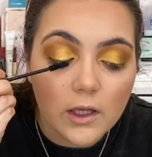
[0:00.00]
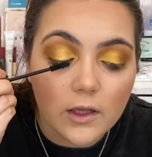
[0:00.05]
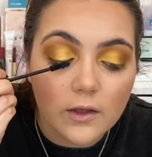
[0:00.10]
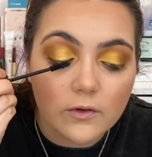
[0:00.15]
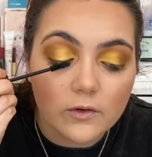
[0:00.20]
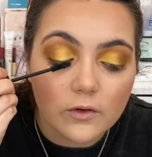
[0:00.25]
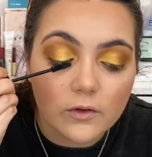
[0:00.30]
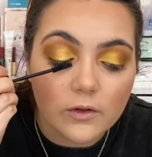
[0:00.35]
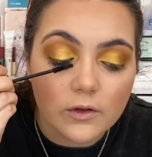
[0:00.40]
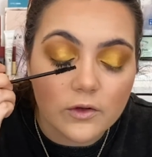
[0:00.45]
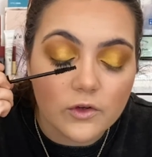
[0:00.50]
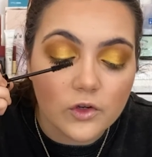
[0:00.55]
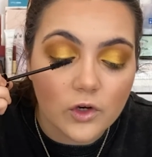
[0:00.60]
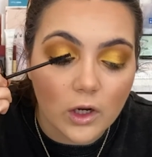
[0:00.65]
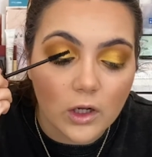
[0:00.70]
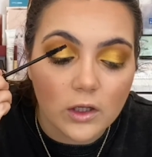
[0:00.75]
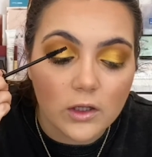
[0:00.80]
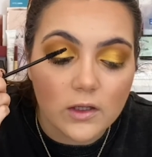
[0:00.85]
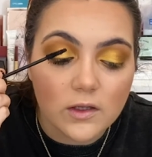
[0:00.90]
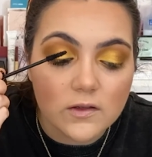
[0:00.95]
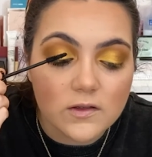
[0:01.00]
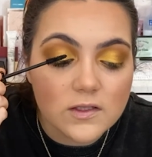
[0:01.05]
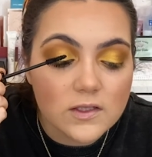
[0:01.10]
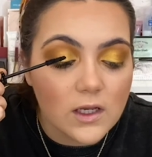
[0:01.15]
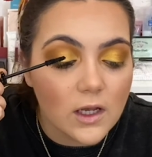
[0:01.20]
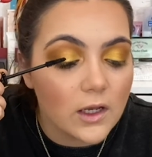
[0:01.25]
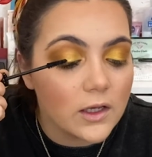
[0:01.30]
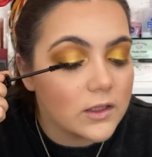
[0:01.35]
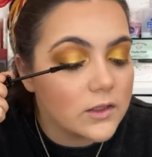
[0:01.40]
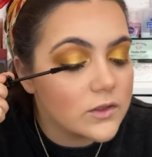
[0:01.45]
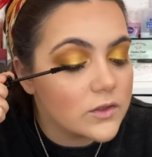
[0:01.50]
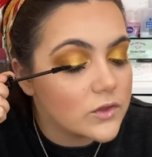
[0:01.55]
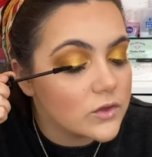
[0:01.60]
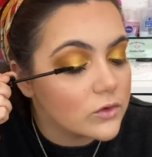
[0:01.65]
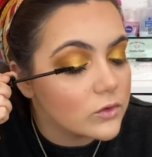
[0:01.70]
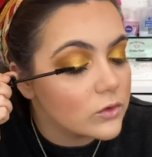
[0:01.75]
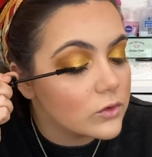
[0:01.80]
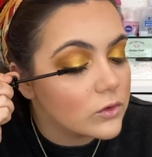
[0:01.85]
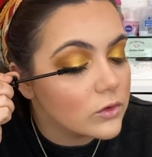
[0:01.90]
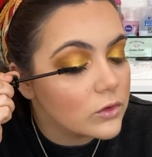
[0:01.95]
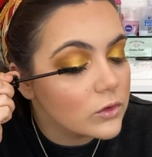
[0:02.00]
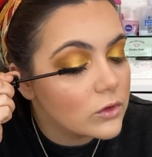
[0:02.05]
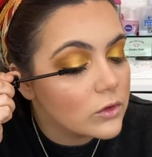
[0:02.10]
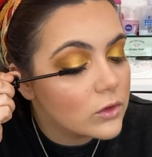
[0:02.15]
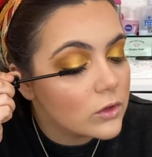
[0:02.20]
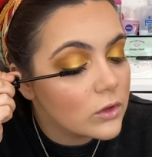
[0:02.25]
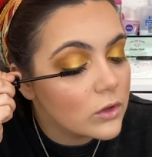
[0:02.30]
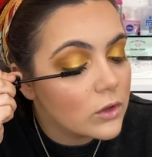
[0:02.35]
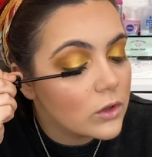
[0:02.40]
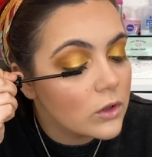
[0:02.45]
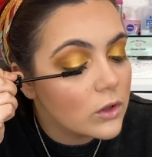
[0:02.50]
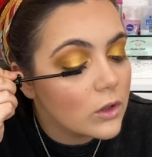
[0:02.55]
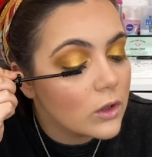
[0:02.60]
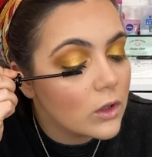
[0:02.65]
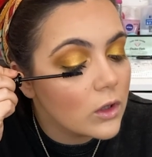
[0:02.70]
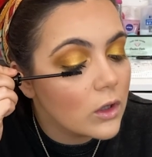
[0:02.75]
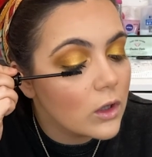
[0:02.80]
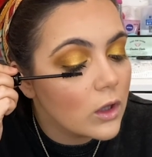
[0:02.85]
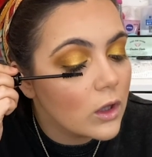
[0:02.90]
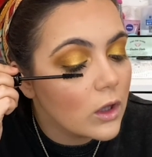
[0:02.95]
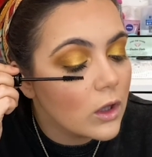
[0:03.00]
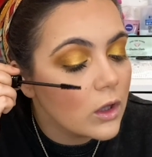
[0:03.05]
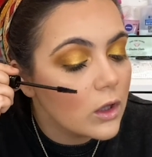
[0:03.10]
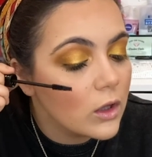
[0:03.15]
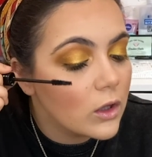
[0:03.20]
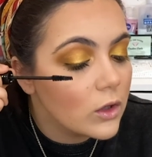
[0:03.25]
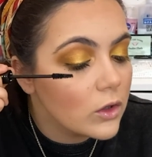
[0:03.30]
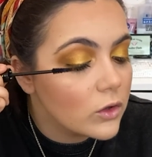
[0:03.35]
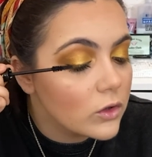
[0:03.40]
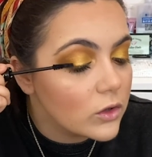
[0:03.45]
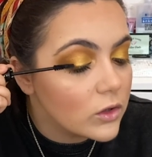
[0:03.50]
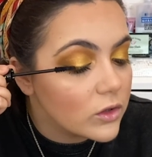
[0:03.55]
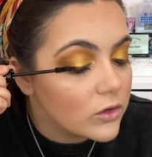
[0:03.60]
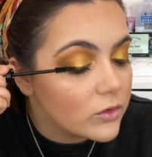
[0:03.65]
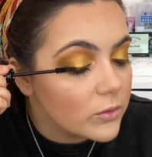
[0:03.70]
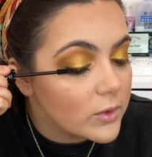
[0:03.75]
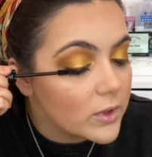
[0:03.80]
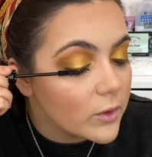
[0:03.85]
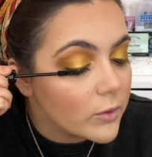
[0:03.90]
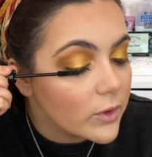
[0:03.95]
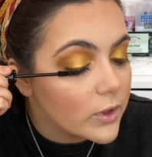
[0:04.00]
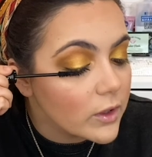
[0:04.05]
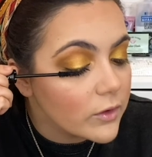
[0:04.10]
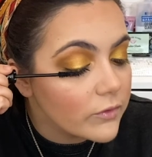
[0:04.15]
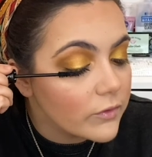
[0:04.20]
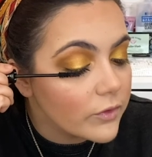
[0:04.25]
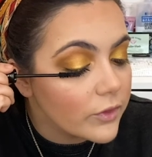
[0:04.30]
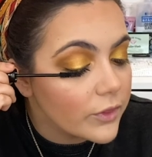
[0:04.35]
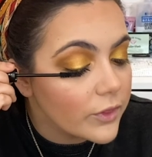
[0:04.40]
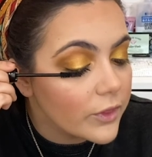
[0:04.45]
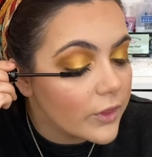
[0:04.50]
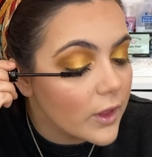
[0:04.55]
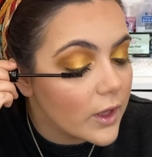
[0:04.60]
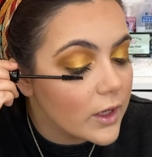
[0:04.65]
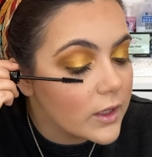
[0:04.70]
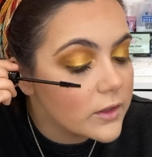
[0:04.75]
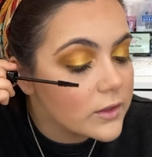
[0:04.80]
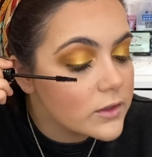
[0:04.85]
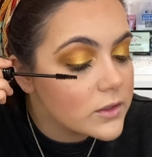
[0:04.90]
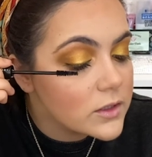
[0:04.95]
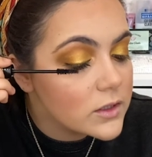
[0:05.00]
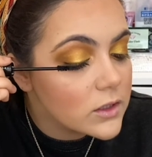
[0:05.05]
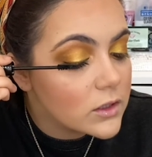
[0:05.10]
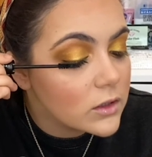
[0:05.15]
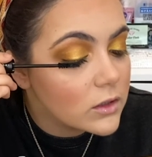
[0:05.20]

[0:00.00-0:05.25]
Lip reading: it's on the chunky side, so you need to be aware of that.